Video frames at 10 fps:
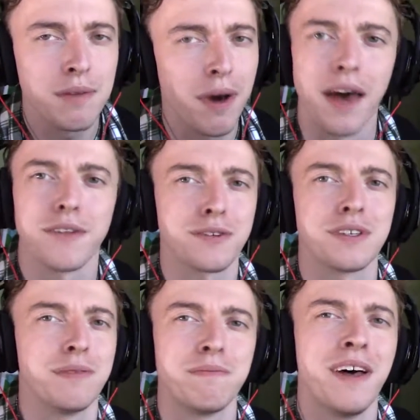
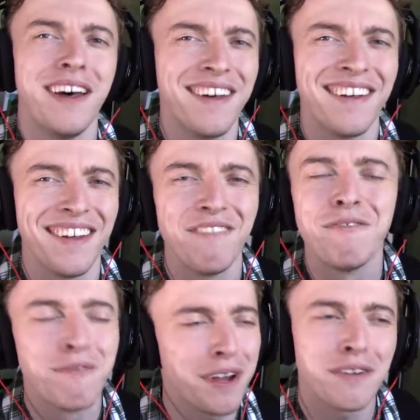bothersome.
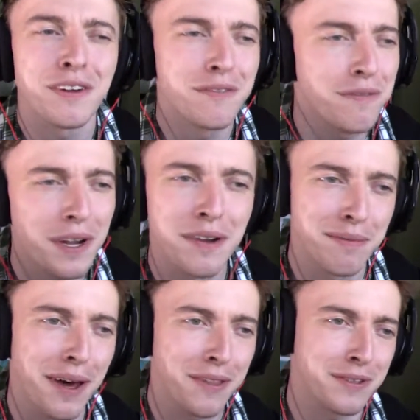Very, very
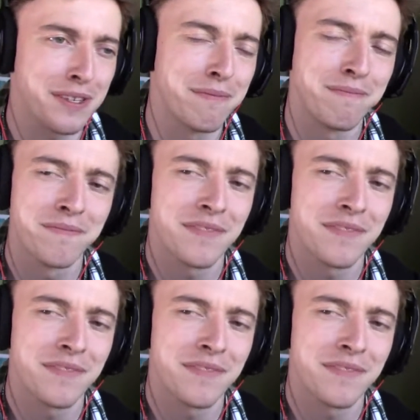bothersome.